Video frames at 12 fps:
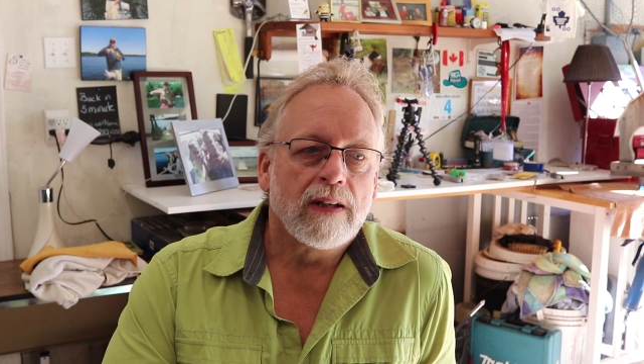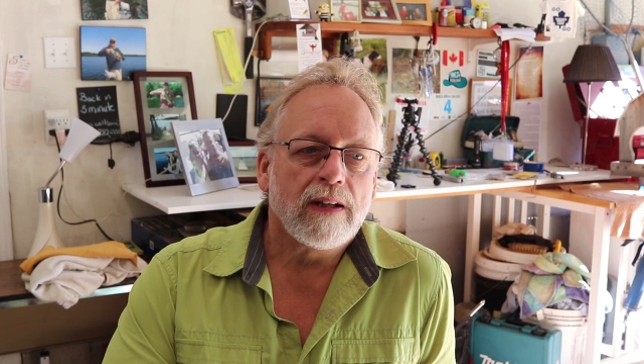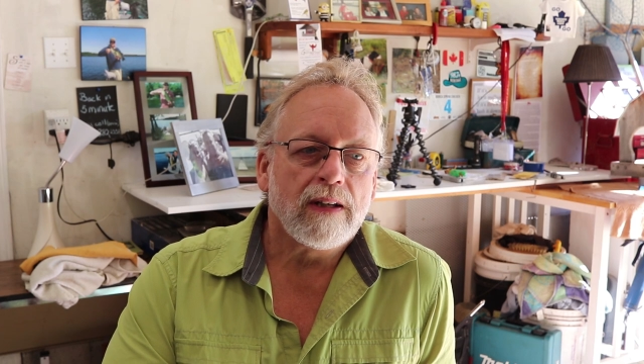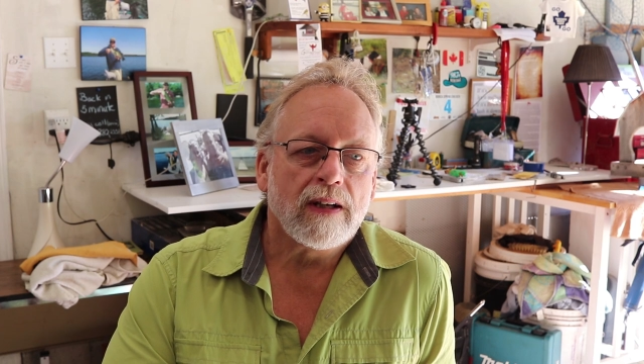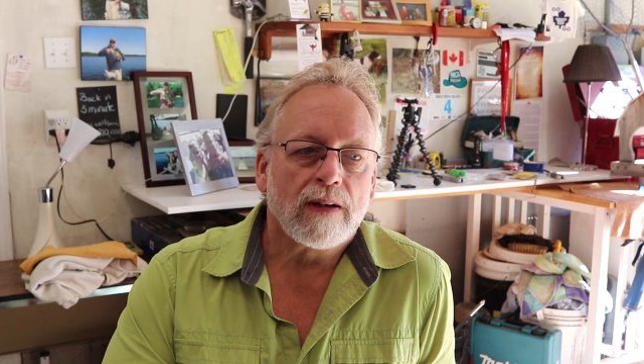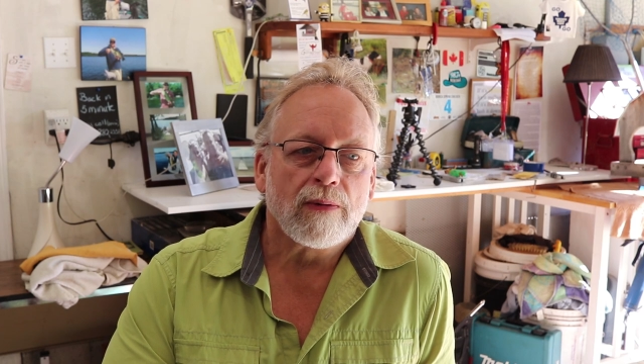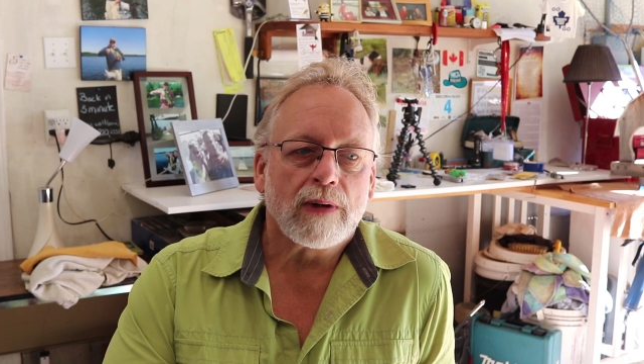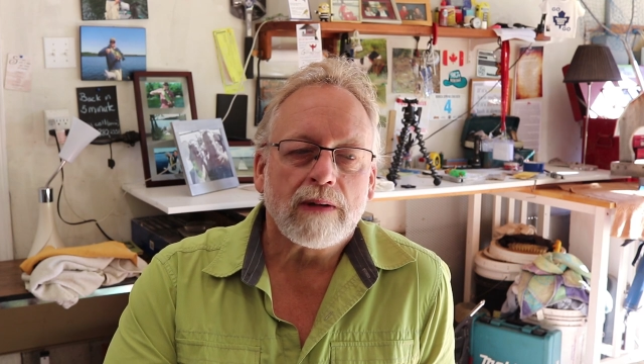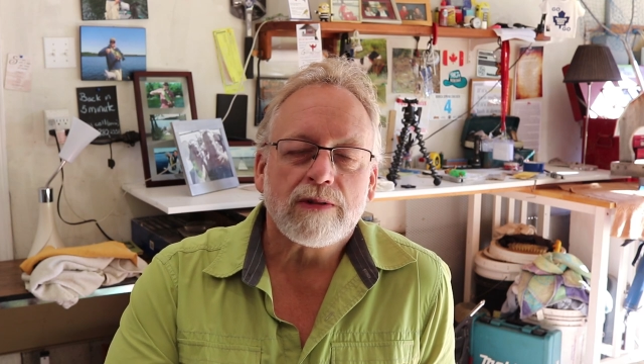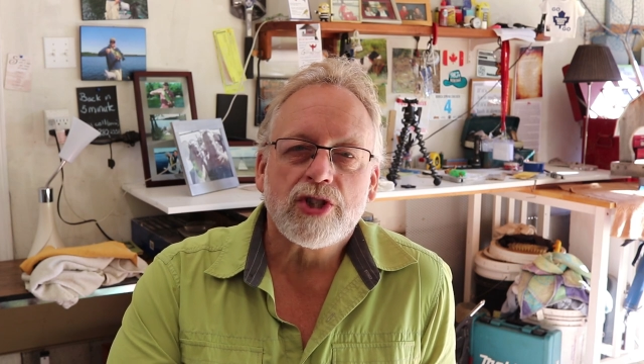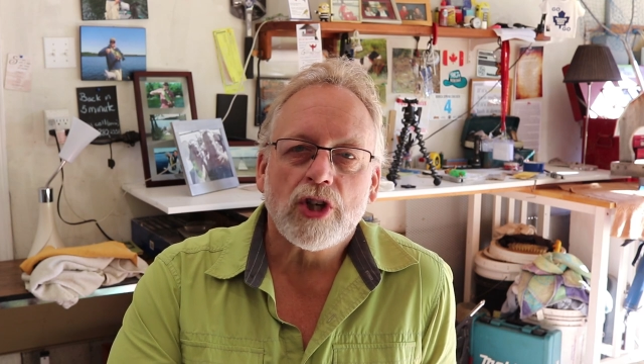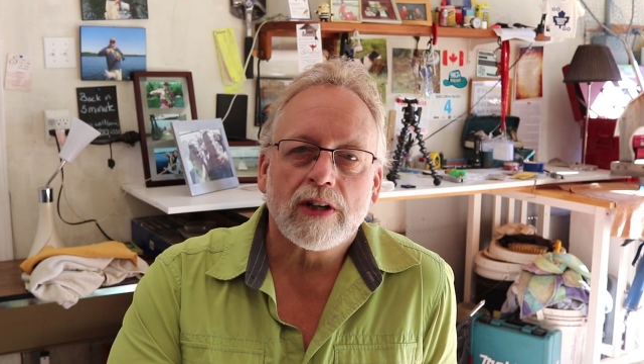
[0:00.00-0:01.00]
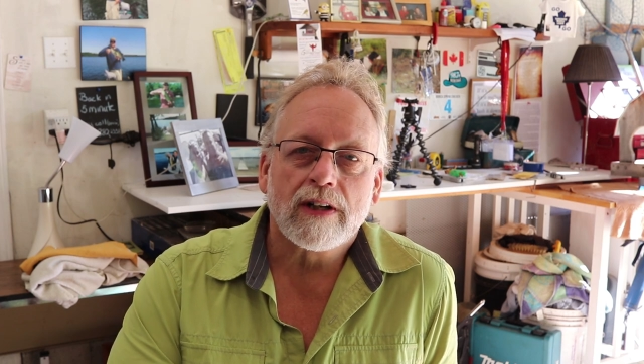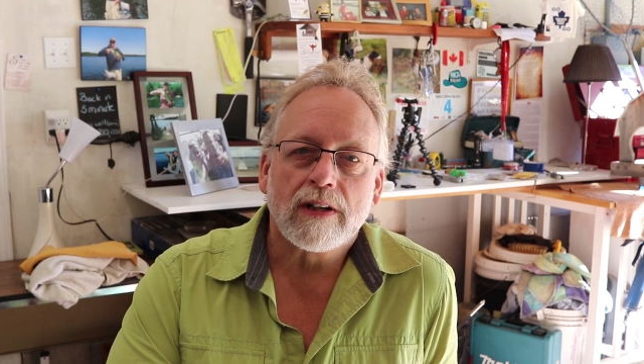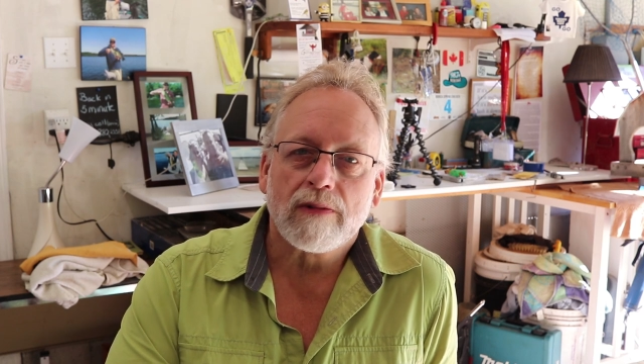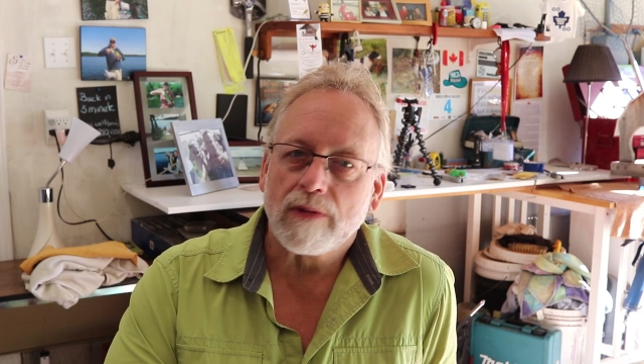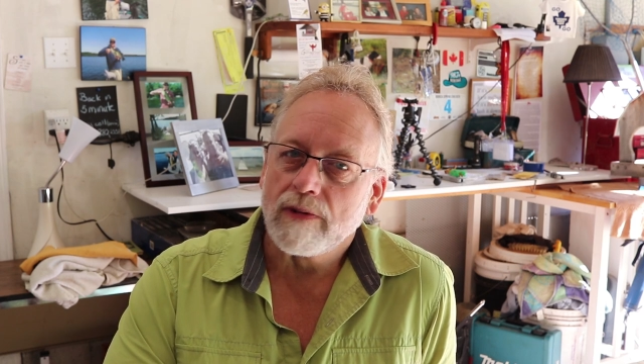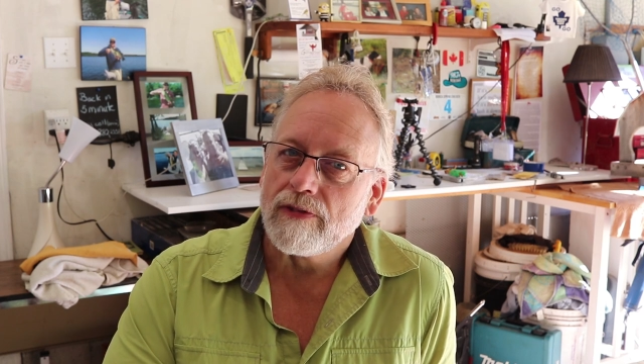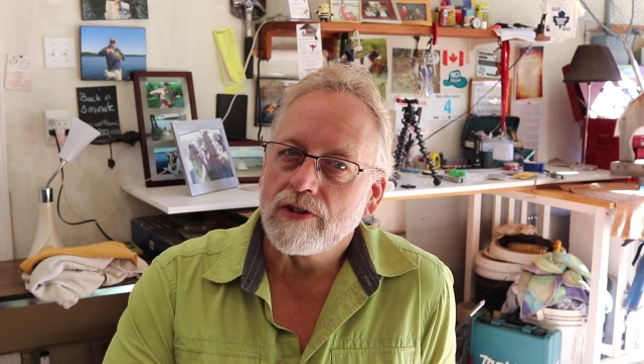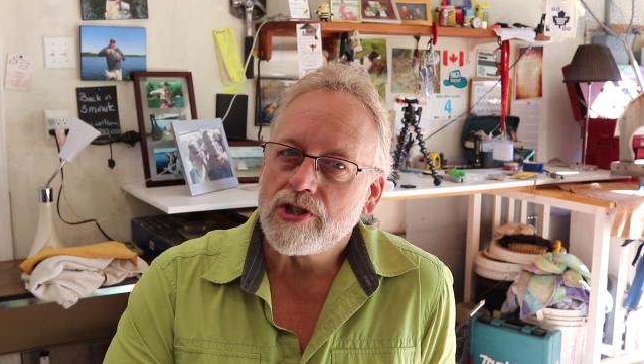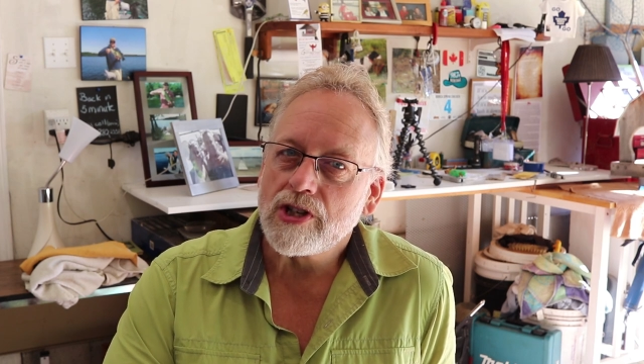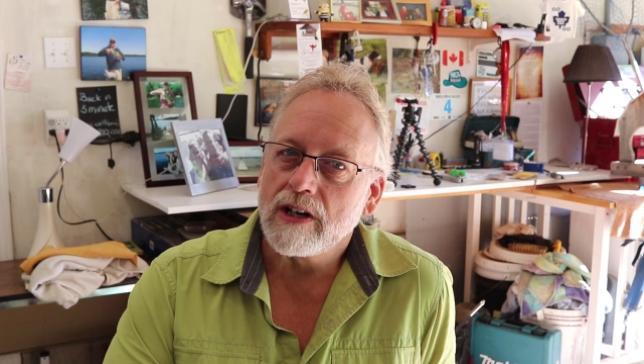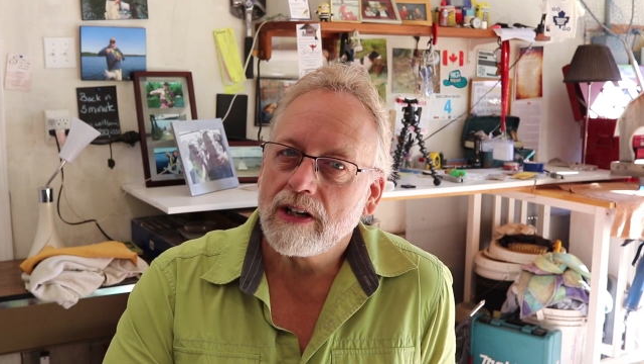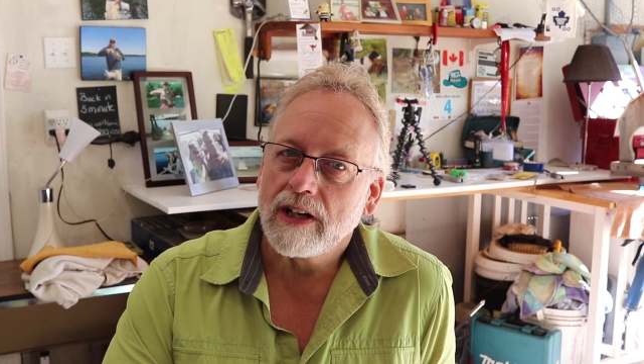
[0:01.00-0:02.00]
the when I was younger and we first
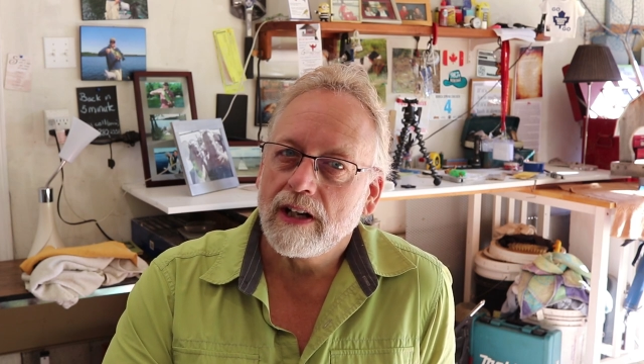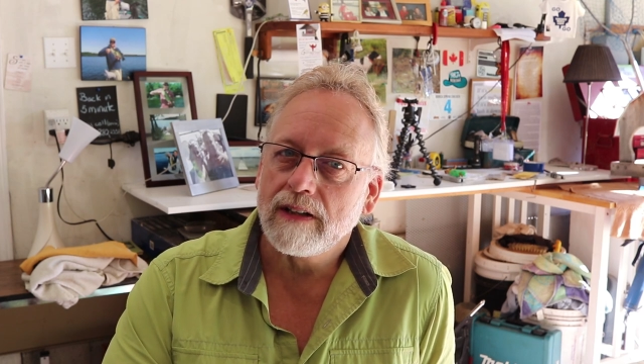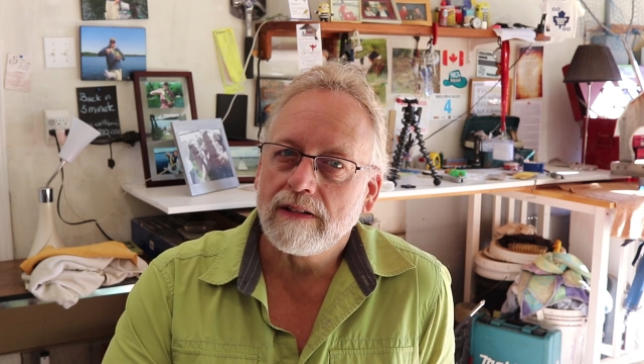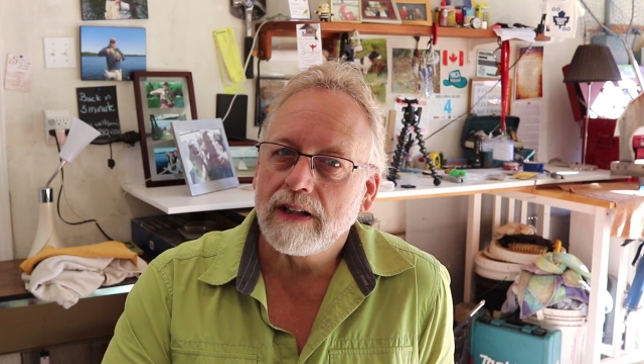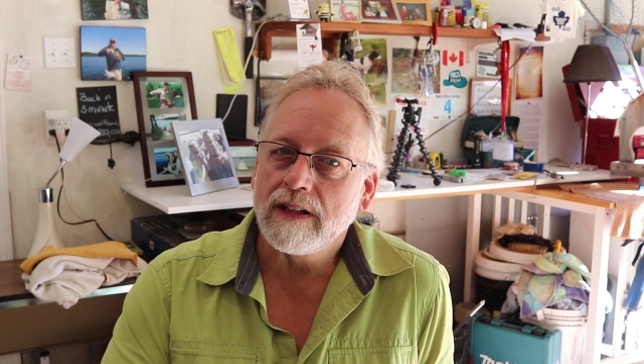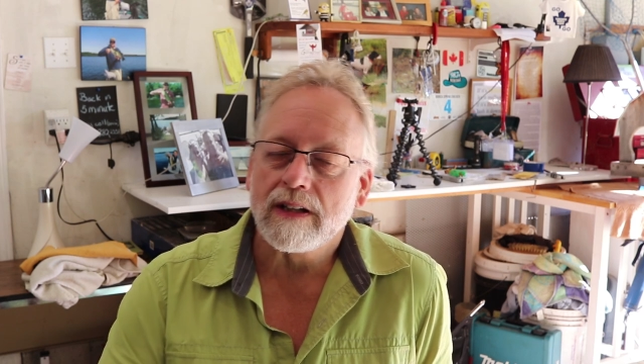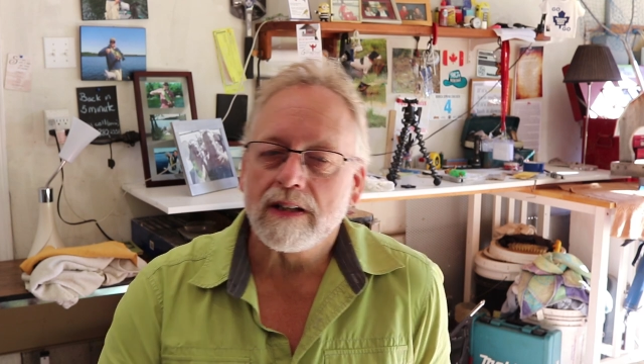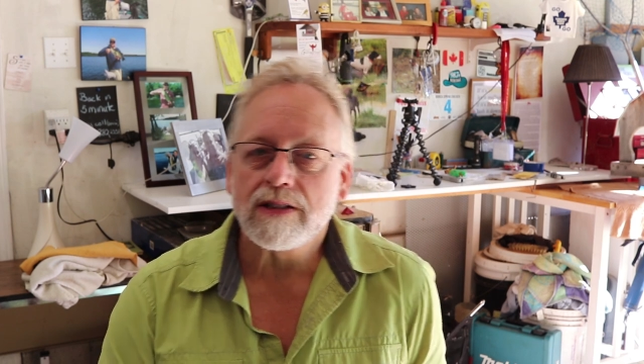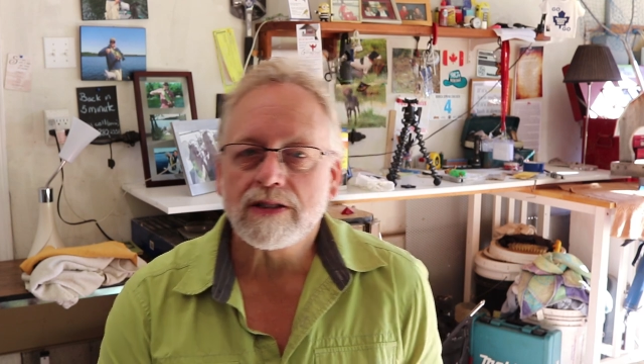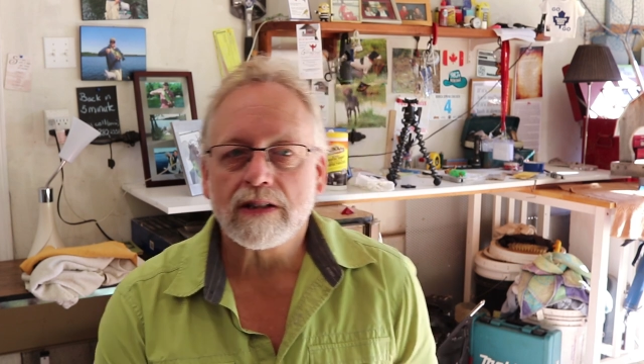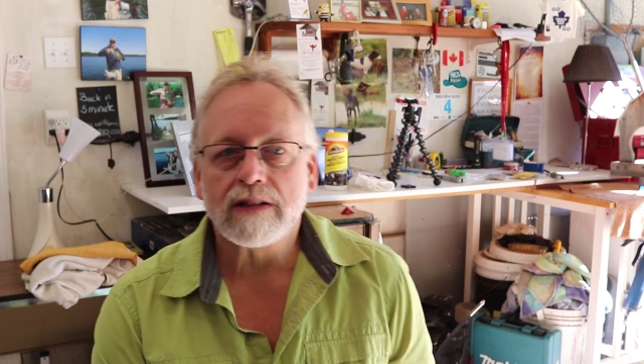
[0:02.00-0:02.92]
started getting into this,